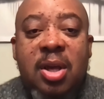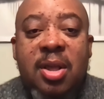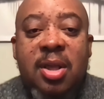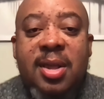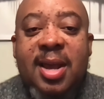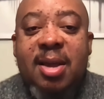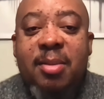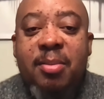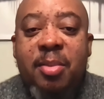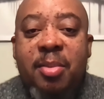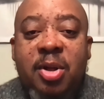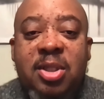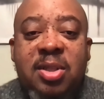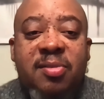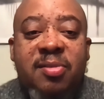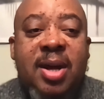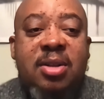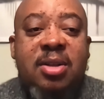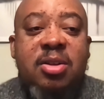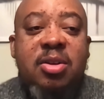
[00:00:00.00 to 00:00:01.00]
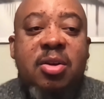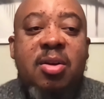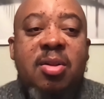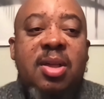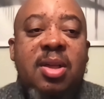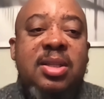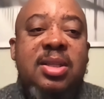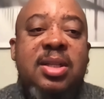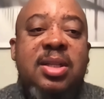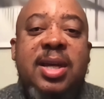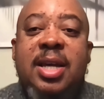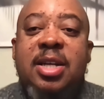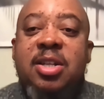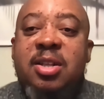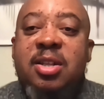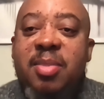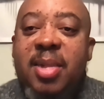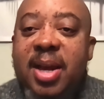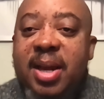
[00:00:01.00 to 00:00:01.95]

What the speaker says: They have multi-factor authentication